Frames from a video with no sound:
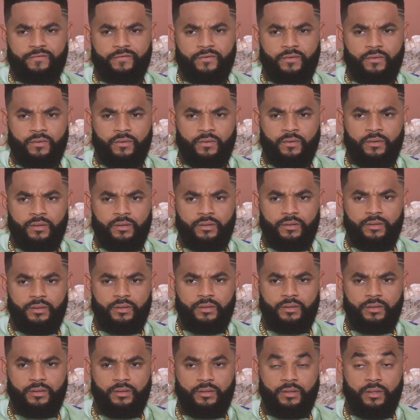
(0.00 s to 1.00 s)
for
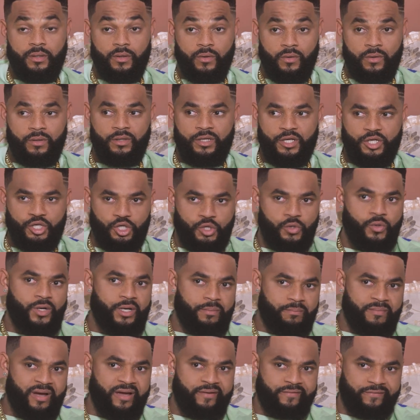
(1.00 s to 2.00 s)
only you
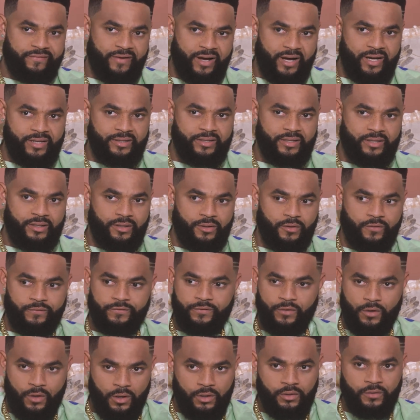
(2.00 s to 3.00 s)
and my father, or
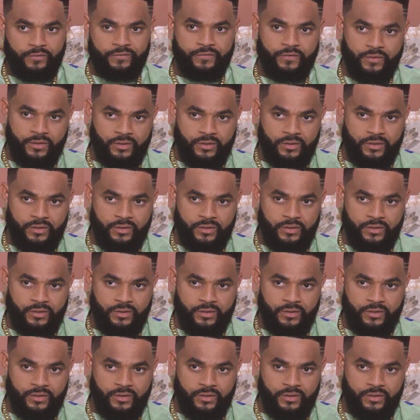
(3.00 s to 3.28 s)
for all of